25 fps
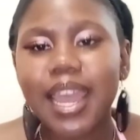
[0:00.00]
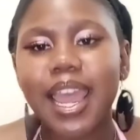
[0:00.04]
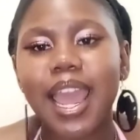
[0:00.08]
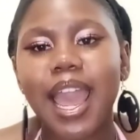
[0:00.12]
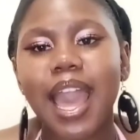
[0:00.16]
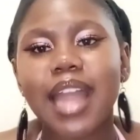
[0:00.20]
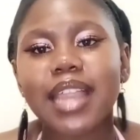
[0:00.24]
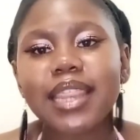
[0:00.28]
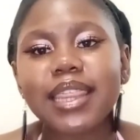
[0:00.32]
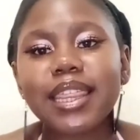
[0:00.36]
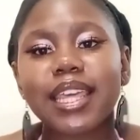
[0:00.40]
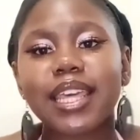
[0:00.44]

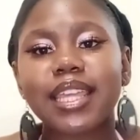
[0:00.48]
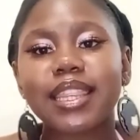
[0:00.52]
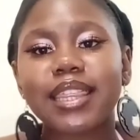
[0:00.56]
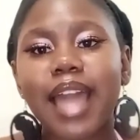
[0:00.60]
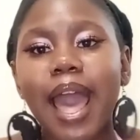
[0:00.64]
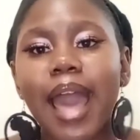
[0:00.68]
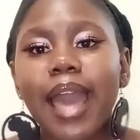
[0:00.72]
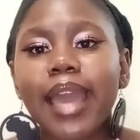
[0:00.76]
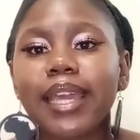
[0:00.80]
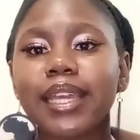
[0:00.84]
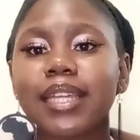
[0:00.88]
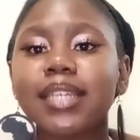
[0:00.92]
And
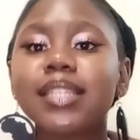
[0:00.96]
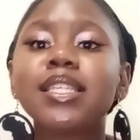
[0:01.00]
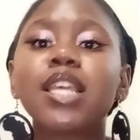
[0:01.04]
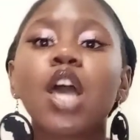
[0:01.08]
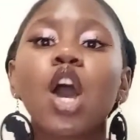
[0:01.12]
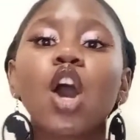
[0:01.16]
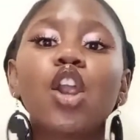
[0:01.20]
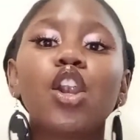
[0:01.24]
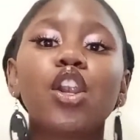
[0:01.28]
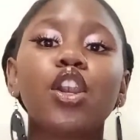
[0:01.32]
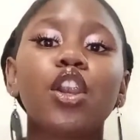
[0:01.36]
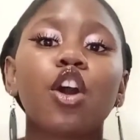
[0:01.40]
that is
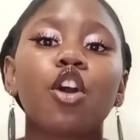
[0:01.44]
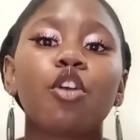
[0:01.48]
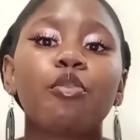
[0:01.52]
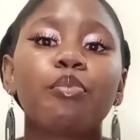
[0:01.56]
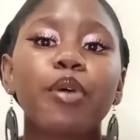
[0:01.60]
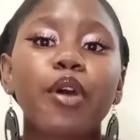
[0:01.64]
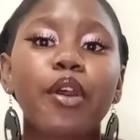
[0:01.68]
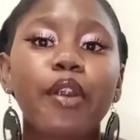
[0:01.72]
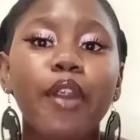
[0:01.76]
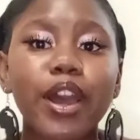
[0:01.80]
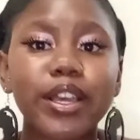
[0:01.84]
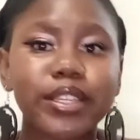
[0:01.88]
low
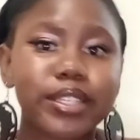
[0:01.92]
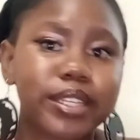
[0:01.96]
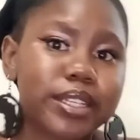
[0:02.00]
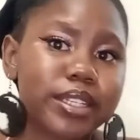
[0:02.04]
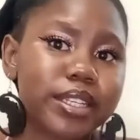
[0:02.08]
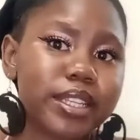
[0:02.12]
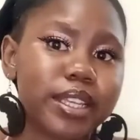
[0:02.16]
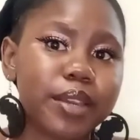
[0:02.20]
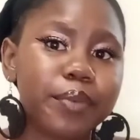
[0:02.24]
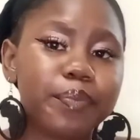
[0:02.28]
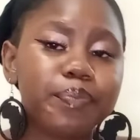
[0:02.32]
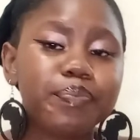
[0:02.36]

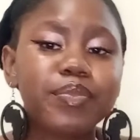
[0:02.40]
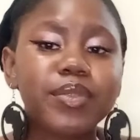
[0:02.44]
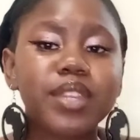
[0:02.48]
porosity.